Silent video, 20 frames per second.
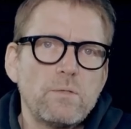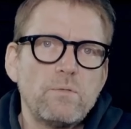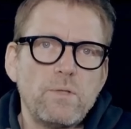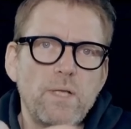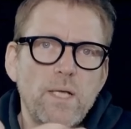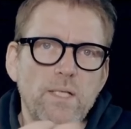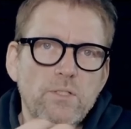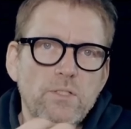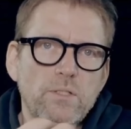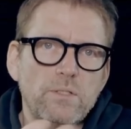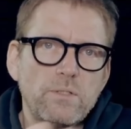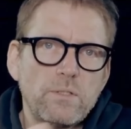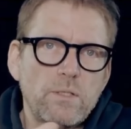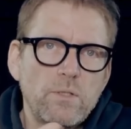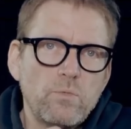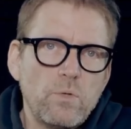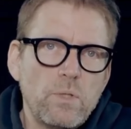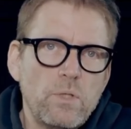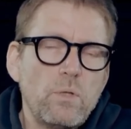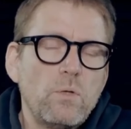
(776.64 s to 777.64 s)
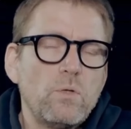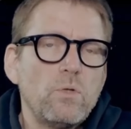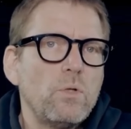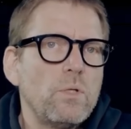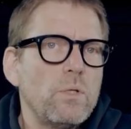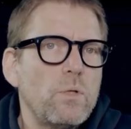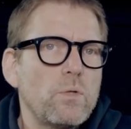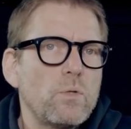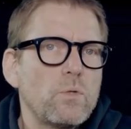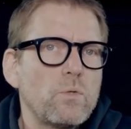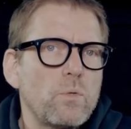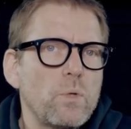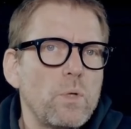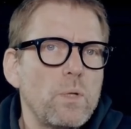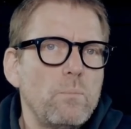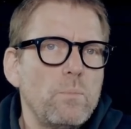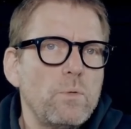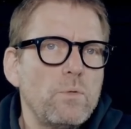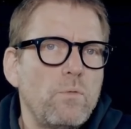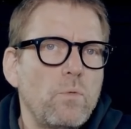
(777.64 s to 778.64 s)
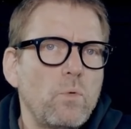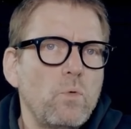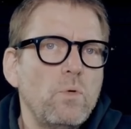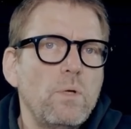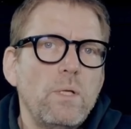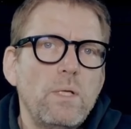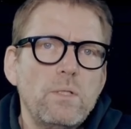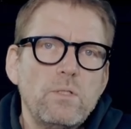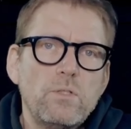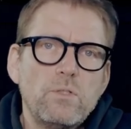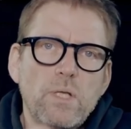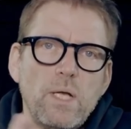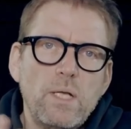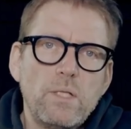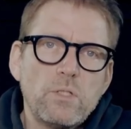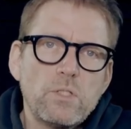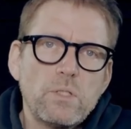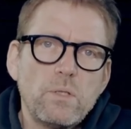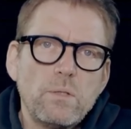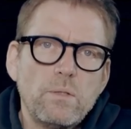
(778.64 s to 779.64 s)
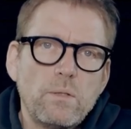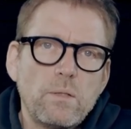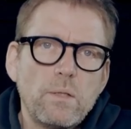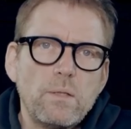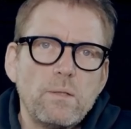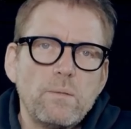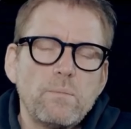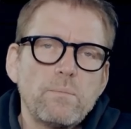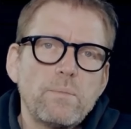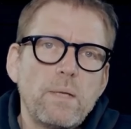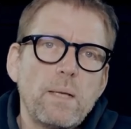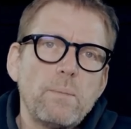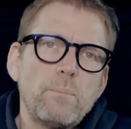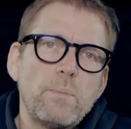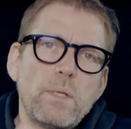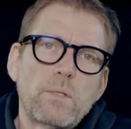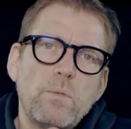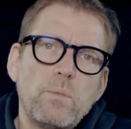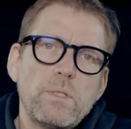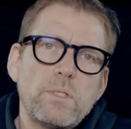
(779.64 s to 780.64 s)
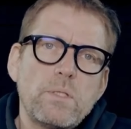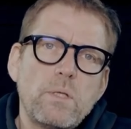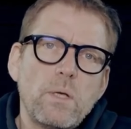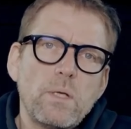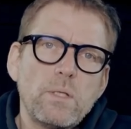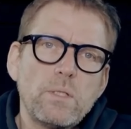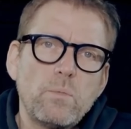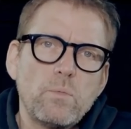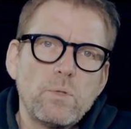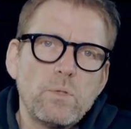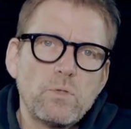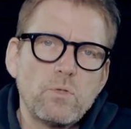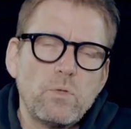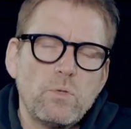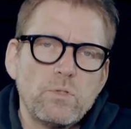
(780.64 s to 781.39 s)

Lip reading: flashes that we usually do before an extraction. That means we started with 2